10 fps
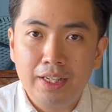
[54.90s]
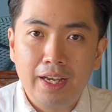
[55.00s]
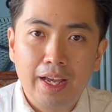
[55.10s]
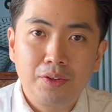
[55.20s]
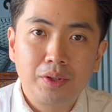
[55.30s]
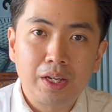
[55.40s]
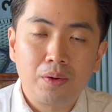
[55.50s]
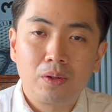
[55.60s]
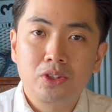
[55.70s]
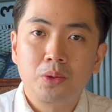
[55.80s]
and you can
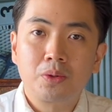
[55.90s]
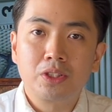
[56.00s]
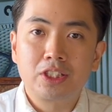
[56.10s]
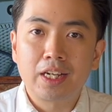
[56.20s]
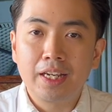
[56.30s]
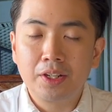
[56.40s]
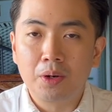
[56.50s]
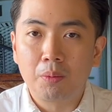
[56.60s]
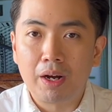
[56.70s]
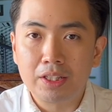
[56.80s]
also consign your
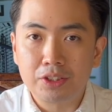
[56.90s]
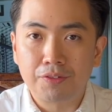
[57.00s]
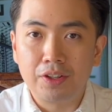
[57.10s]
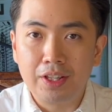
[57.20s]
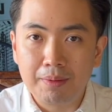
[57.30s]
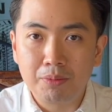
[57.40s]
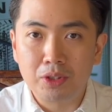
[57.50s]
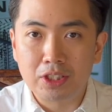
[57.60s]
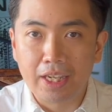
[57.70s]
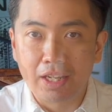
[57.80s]
watch for them to
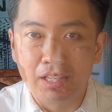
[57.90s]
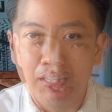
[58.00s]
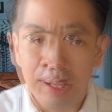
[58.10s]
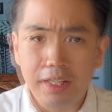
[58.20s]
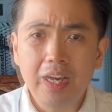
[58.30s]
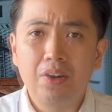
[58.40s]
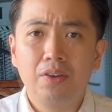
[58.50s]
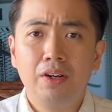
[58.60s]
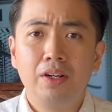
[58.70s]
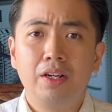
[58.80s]
sell.
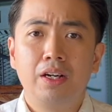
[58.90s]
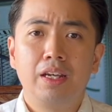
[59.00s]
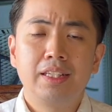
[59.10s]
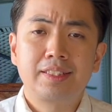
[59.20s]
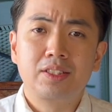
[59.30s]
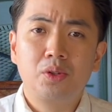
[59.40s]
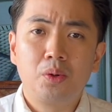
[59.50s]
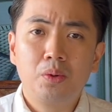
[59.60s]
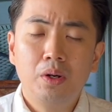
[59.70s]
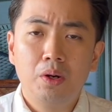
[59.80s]
Now, let's
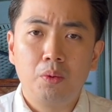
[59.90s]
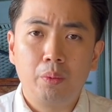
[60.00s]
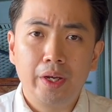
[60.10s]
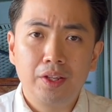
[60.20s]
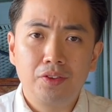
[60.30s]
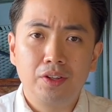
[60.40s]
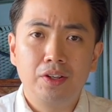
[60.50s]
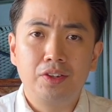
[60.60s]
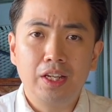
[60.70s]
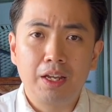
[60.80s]
go with
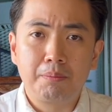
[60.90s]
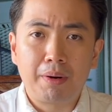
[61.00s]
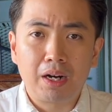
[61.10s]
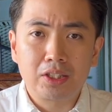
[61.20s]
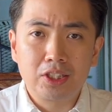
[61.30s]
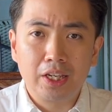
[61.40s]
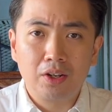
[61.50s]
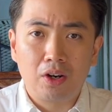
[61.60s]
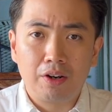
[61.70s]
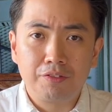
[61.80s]
the unboxing
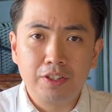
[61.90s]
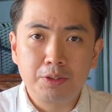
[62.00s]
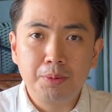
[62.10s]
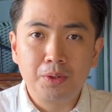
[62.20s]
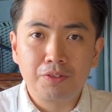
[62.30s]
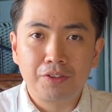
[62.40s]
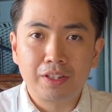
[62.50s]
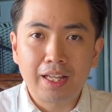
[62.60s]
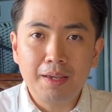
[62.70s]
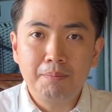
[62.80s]
of this beautiful
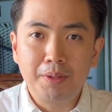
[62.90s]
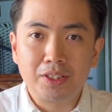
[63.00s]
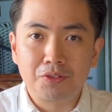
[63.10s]
timepiece